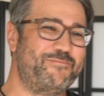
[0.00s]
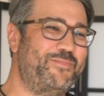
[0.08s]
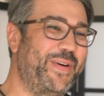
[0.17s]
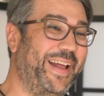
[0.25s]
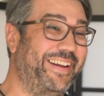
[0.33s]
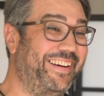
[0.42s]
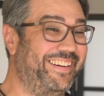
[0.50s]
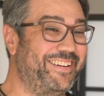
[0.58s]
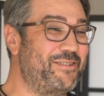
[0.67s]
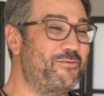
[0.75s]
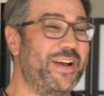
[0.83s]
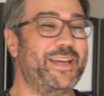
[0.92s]
better,
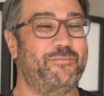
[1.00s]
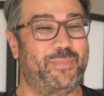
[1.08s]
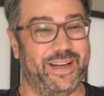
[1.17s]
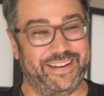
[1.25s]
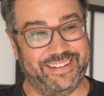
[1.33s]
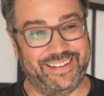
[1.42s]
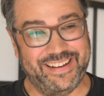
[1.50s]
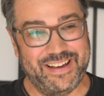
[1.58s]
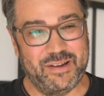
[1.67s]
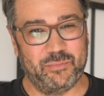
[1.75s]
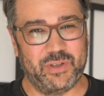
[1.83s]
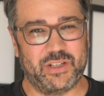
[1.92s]
way better,
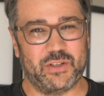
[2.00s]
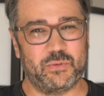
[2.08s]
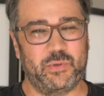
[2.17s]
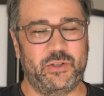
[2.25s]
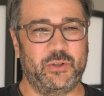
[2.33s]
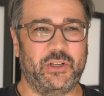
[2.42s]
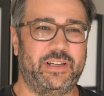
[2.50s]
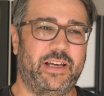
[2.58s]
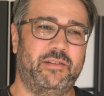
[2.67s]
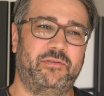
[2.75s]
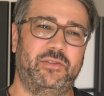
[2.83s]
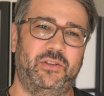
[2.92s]
because we do not
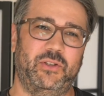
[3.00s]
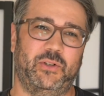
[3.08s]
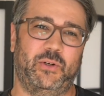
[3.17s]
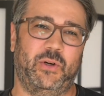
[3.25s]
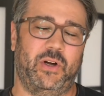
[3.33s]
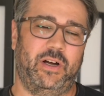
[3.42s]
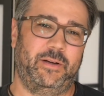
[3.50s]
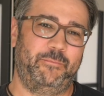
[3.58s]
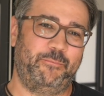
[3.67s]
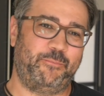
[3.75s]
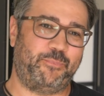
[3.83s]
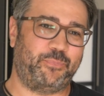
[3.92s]
have
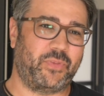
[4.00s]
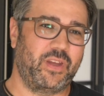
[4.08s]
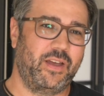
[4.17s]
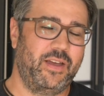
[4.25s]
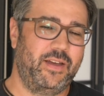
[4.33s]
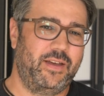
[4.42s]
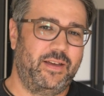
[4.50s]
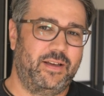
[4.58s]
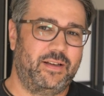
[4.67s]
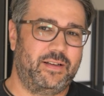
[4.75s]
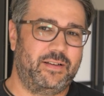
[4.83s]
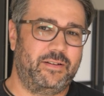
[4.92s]
to
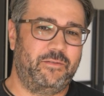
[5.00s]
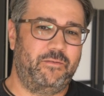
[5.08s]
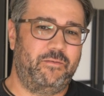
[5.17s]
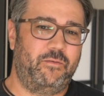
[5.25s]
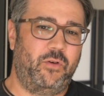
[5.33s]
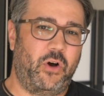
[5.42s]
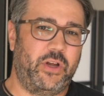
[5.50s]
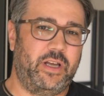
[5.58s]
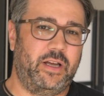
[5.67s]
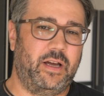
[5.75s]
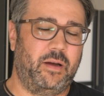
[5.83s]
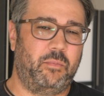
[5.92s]

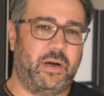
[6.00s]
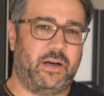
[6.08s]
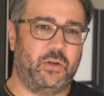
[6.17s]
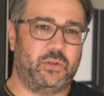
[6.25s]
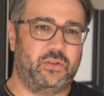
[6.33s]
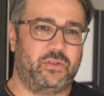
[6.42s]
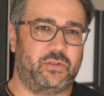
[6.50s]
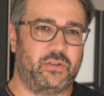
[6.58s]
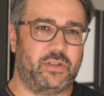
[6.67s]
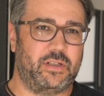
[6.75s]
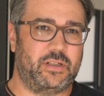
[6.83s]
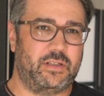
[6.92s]
worry about
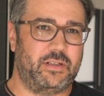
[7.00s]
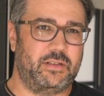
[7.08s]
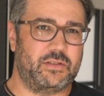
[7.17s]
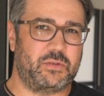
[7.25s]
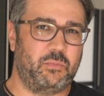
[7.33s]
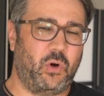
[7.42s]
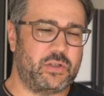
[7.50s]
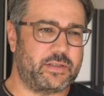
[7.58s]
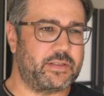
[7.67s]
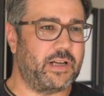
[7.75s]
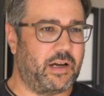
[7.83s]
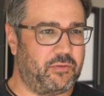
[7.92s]
small
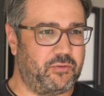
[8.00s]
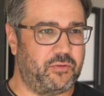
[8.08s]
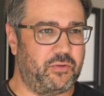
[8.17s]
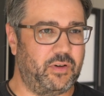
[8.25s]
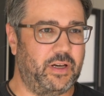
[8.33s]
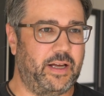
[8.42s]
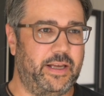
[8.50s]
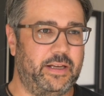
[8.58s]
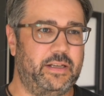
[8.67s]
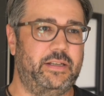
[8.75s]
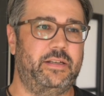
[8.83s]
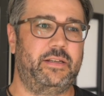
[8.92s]
stuff
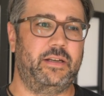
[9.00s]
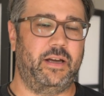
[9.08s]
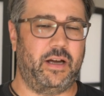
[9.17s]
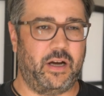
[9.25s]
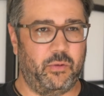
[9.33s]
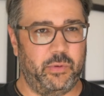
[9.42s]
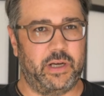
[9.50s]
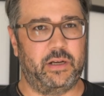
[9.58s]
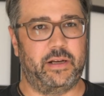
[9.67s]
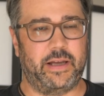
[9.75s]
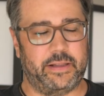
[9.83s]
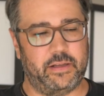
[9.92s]
like how we
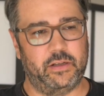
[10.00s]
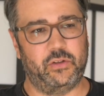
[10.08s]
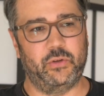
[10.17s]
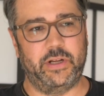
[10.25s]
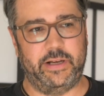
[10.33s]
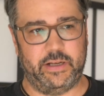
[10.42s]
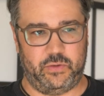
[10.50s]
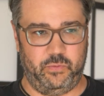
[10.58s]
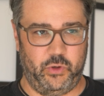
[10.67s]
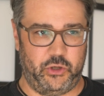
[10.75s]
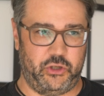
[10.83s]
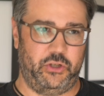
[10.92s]
getting to the next
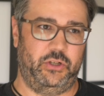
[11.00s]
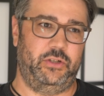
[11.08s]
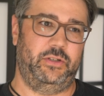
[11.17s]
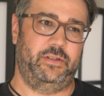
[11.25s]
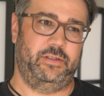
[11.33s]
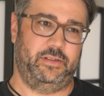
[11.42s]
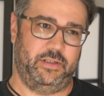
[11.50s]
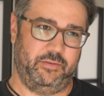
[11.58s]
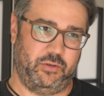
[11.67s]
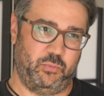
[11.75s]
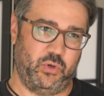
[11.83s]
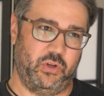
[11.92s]
version
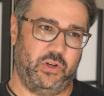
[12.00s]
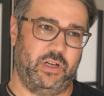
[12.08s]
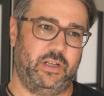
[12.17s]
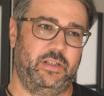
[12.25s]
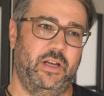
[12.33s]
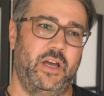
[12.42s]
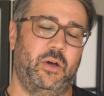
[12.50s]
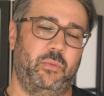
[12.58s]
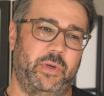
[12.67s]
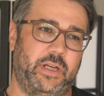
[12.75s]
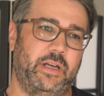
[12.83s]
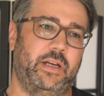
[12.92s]
of the product.
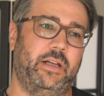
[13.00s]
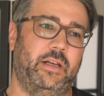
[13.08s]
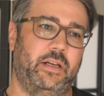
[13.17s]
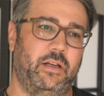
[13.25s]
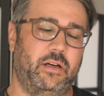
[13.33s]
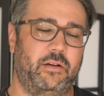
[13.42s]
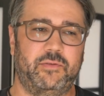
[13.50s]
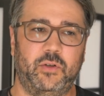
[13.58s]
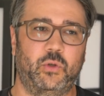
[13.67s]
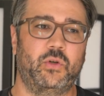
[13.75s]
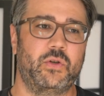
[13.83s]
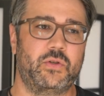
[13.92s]
We can
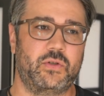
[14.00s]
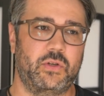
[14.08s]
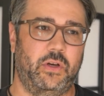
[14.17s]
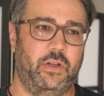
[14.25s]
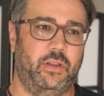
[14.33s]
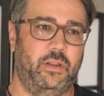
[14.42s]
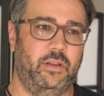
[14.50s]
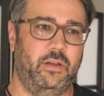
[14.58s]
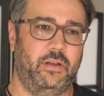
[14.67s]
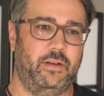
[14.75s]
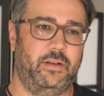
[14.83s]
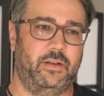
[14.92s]
focus on